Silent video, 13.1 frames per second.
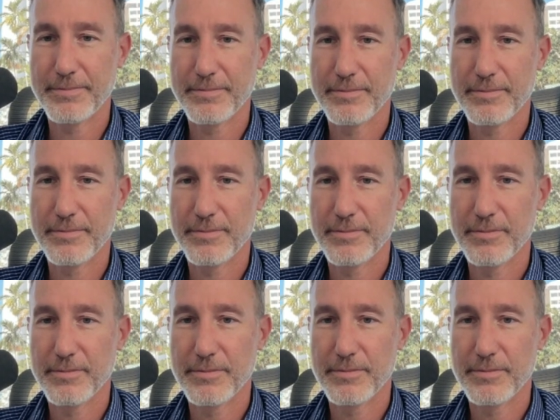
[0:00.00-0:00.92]

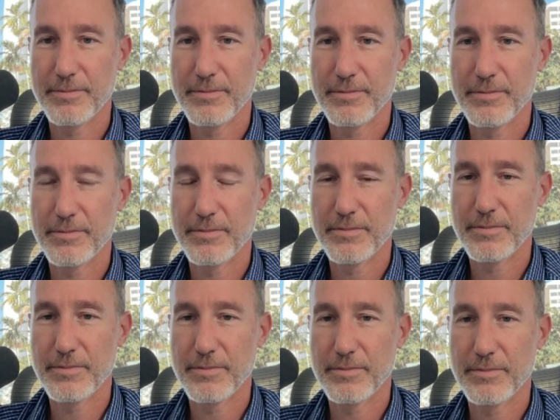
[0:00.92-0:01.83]

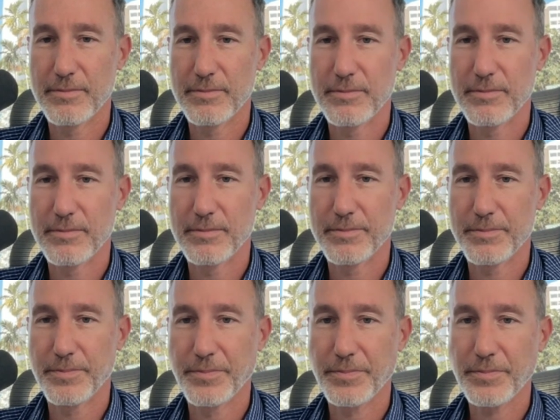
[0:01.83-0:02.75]

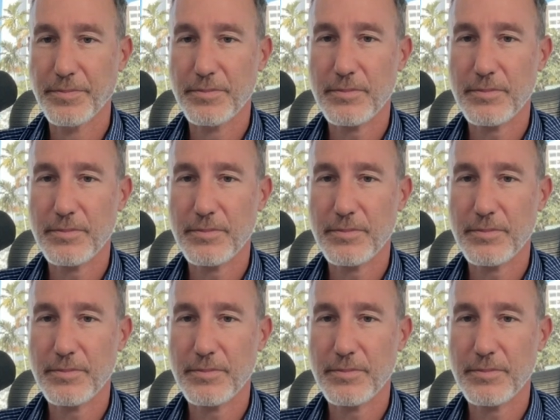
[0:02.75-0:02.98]
No one is speaking in this clip.